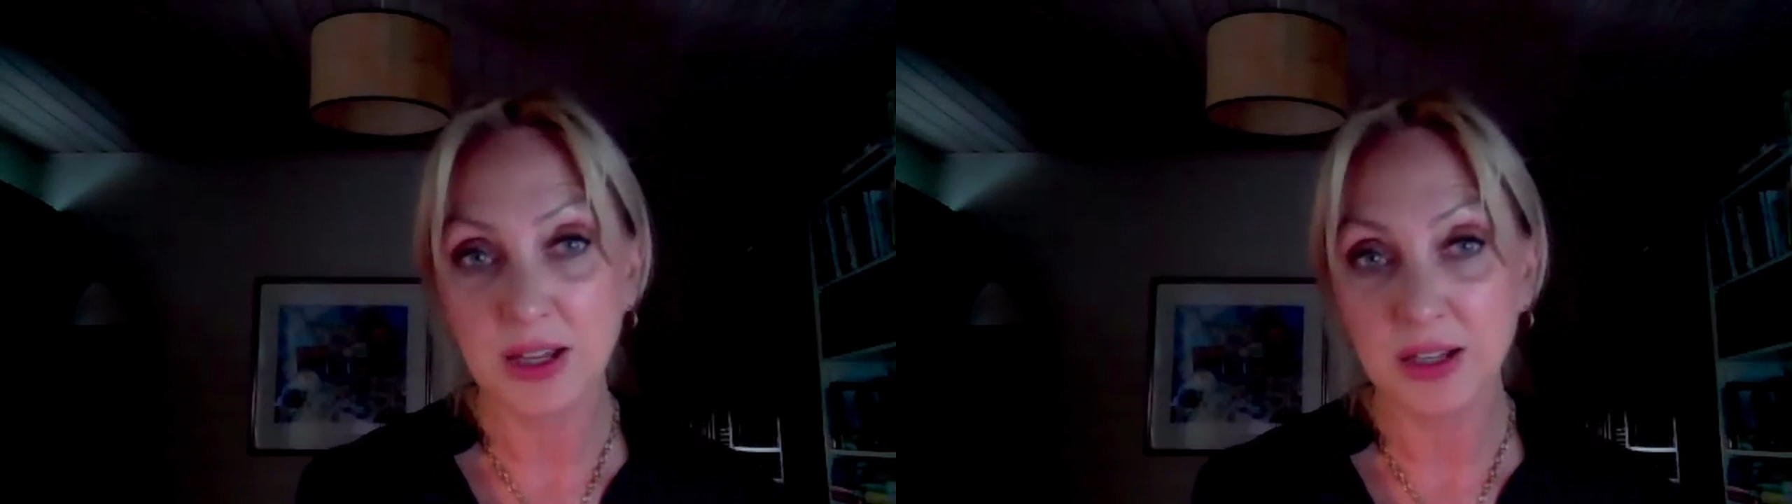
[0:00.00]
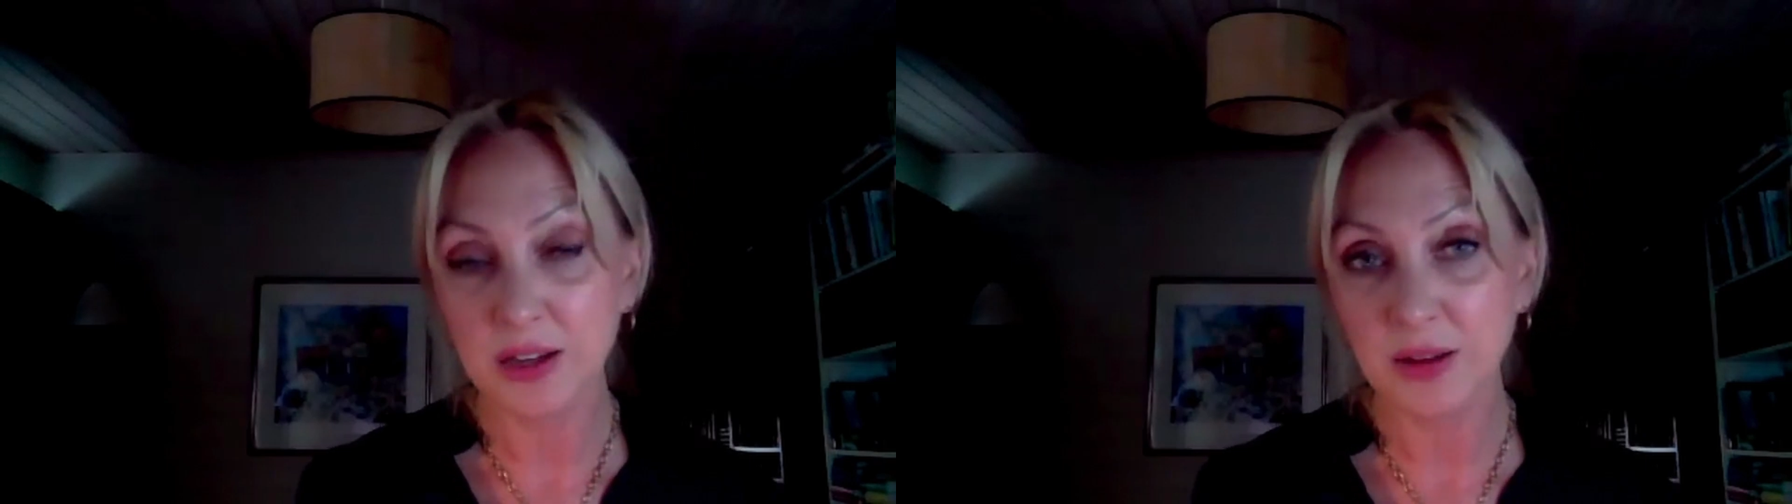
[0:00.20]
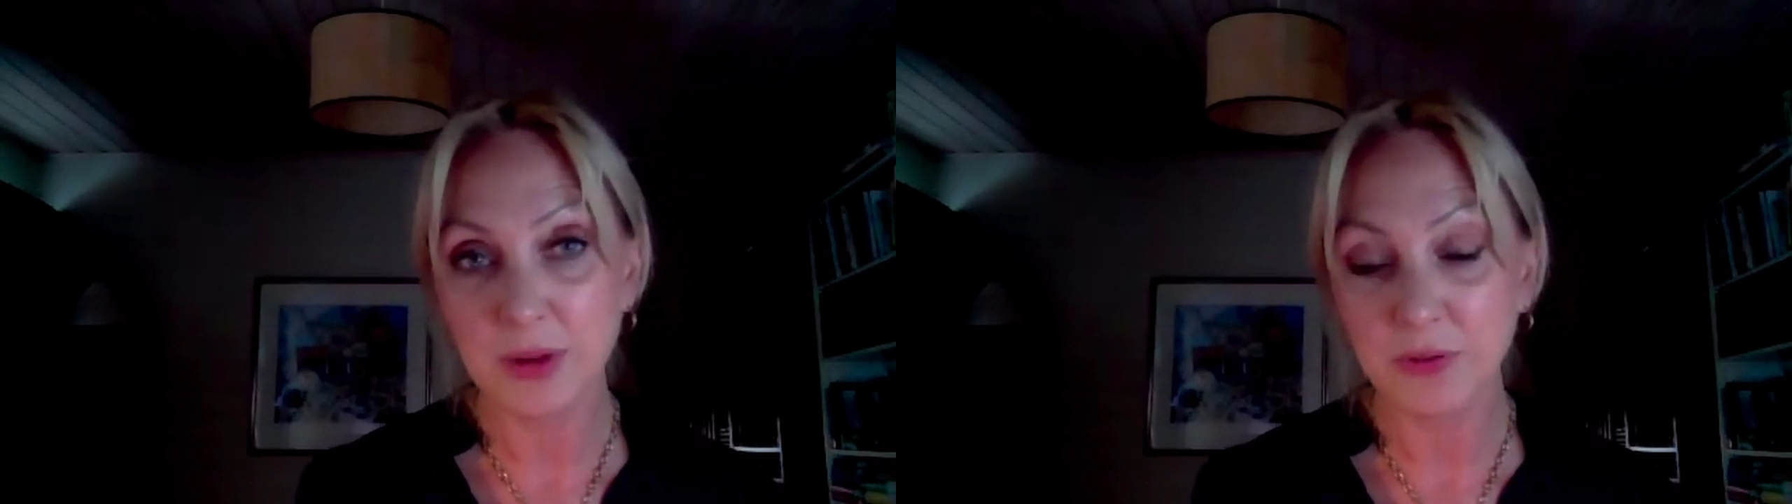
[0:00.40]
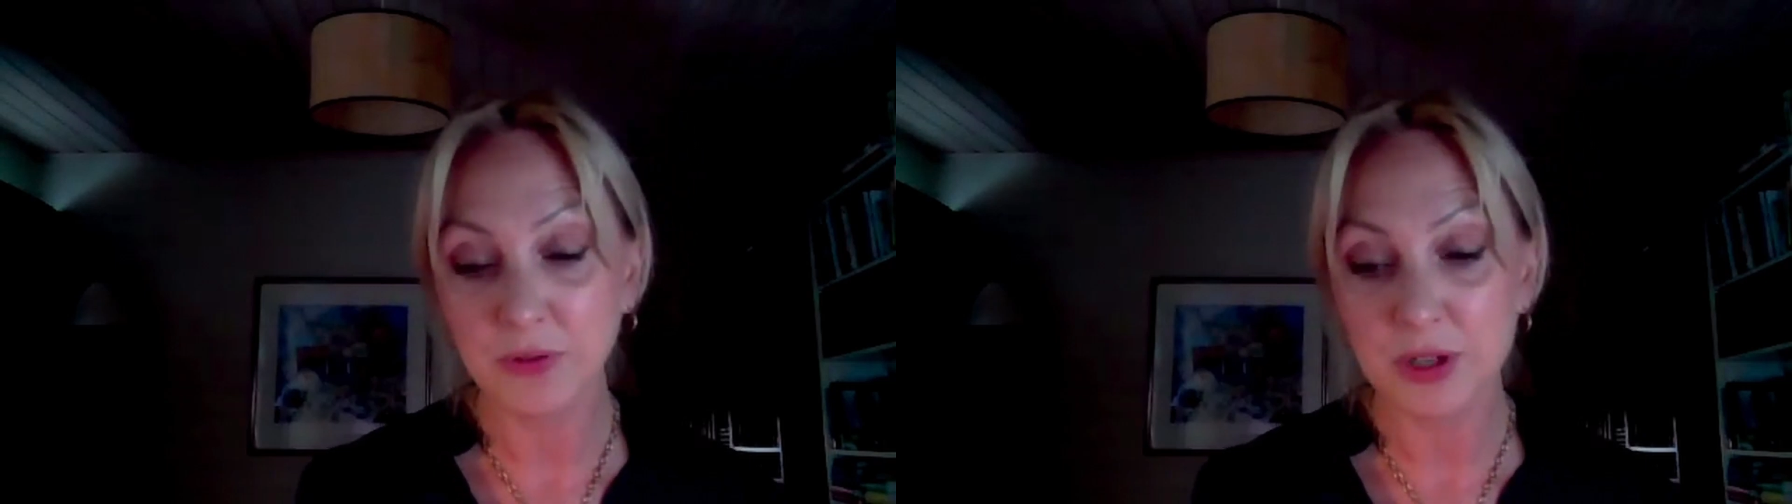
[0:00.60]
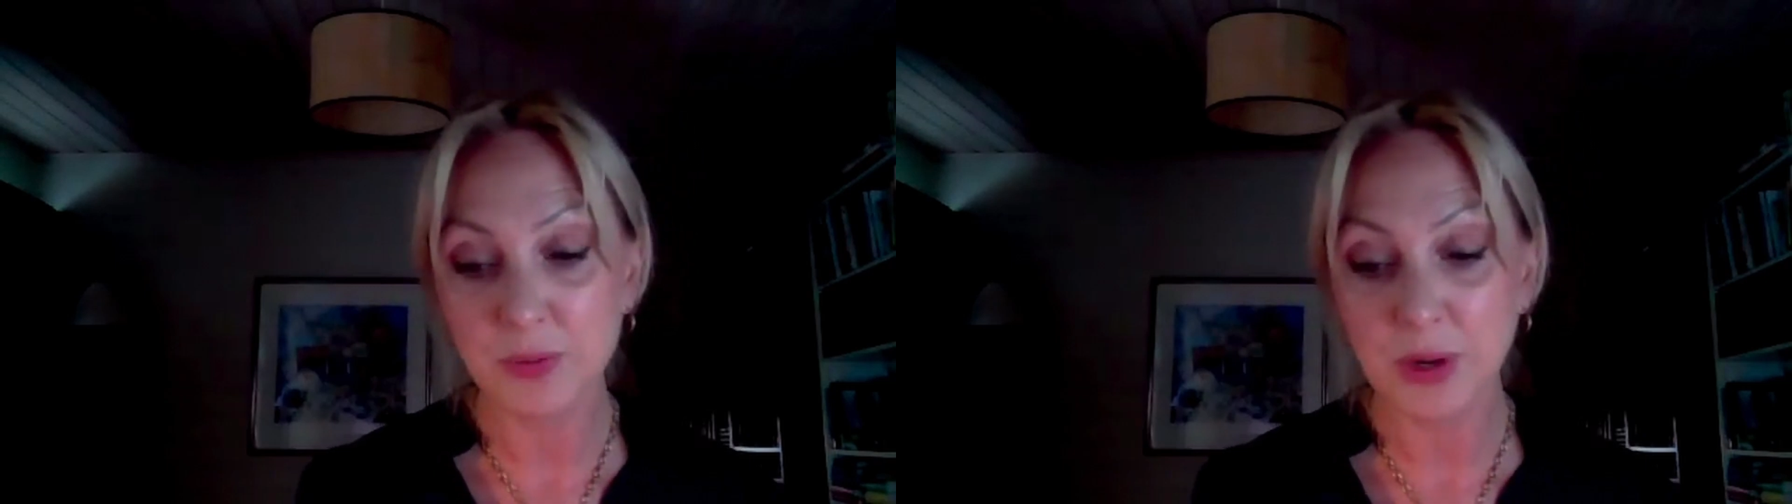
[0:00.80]
guided
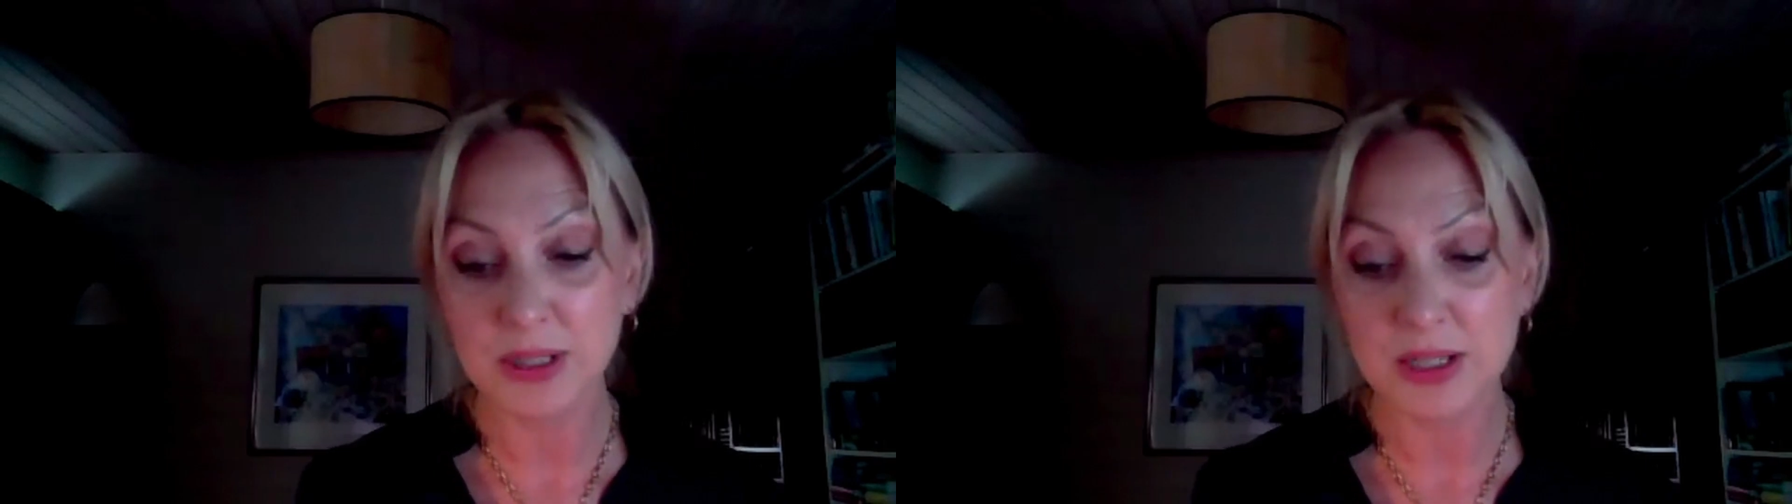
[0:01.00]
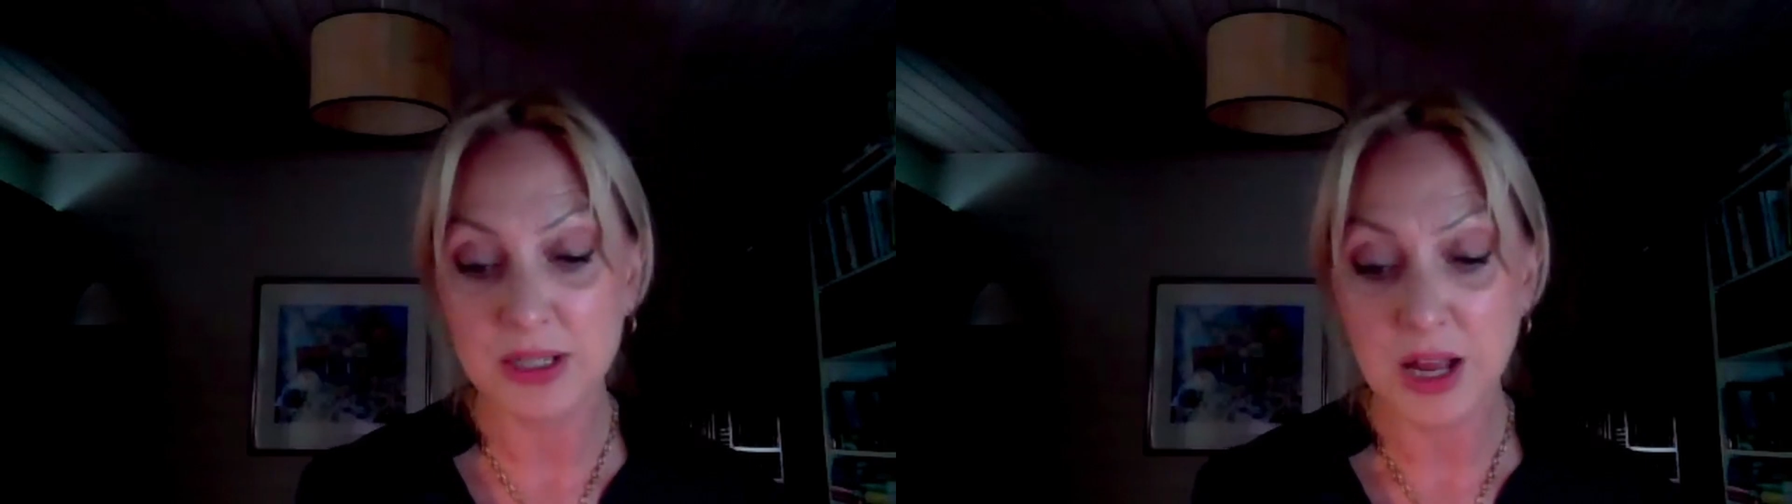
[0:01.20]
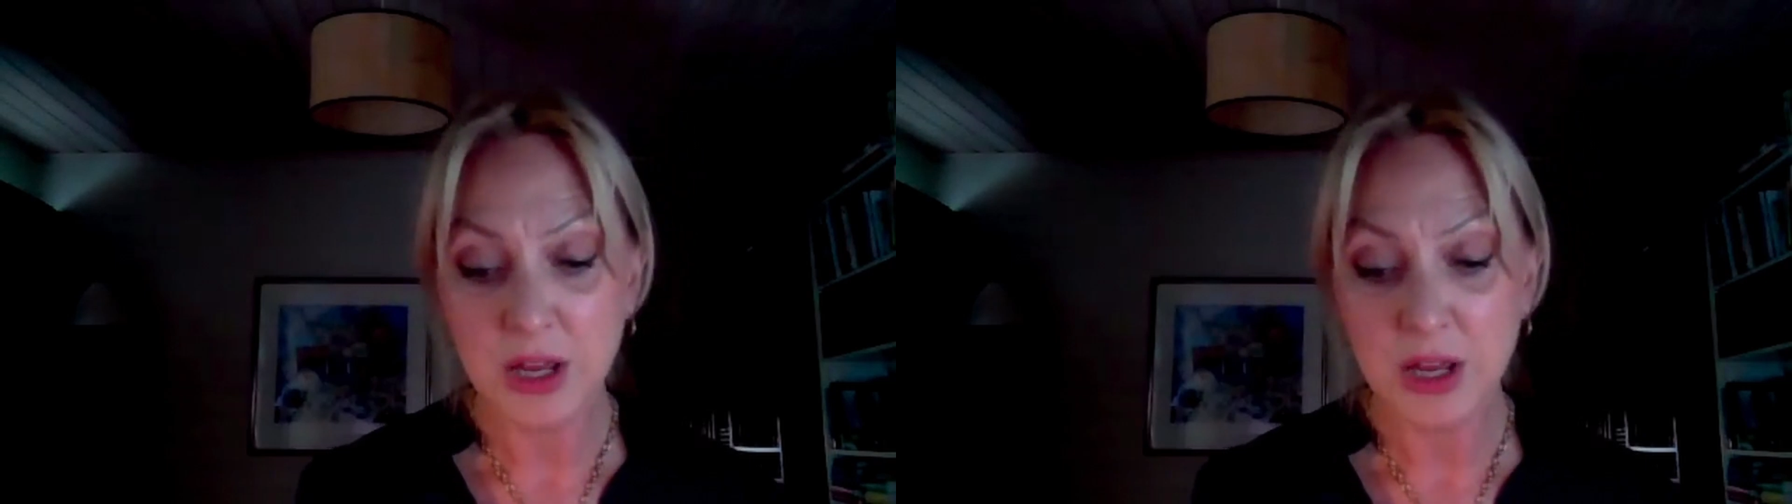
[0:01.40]
mindfulness practice,